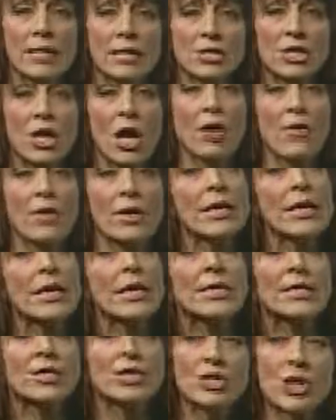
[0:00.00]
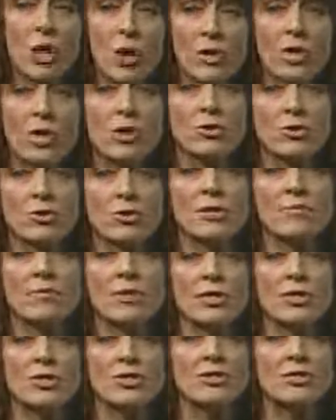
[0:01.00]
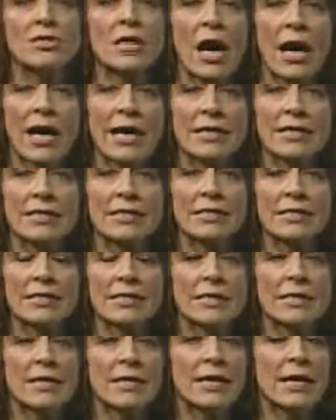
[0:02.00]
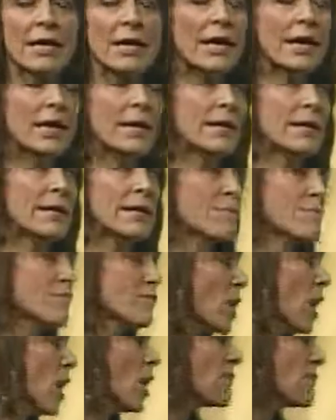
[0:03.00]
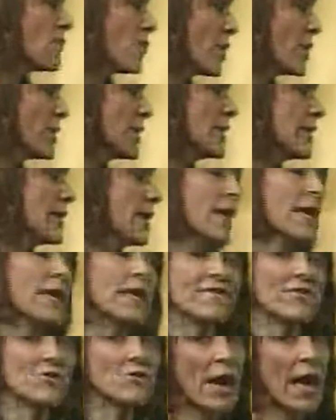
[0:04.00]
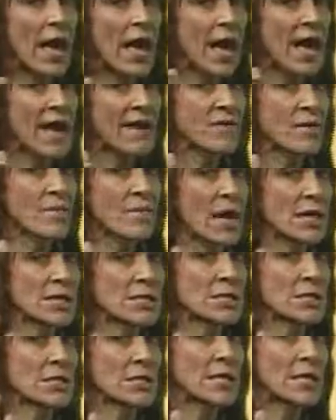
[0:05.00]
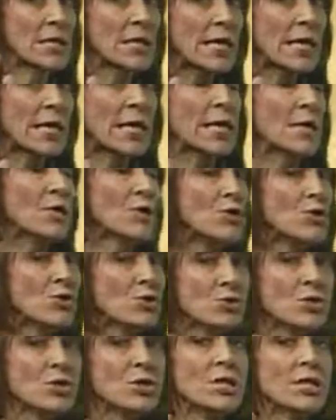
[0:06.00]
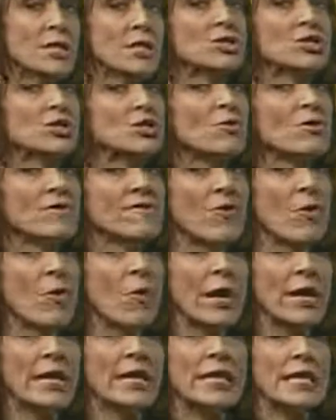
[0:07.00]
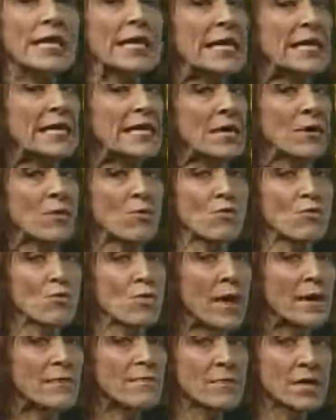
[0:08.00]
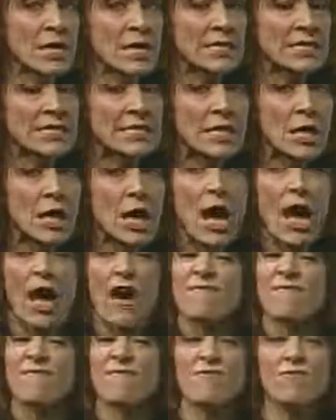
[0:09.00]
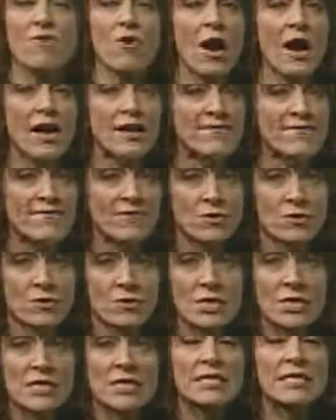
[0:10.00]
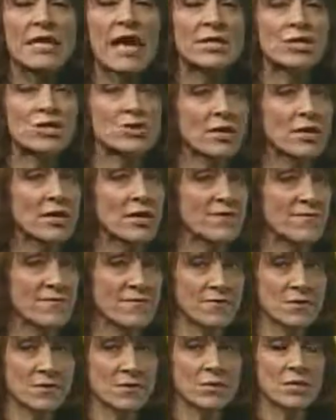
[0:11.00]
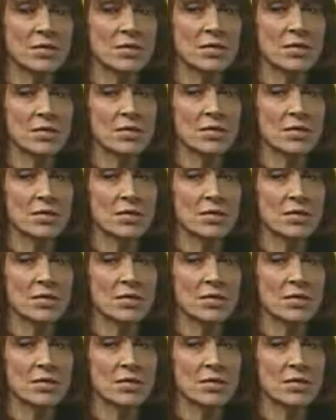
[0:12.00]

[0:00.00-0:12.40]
intolerant, you don't include them in your diet. Um, avoiding, if you have MS, you need to avoid eating red meat, fried food, saturated foods,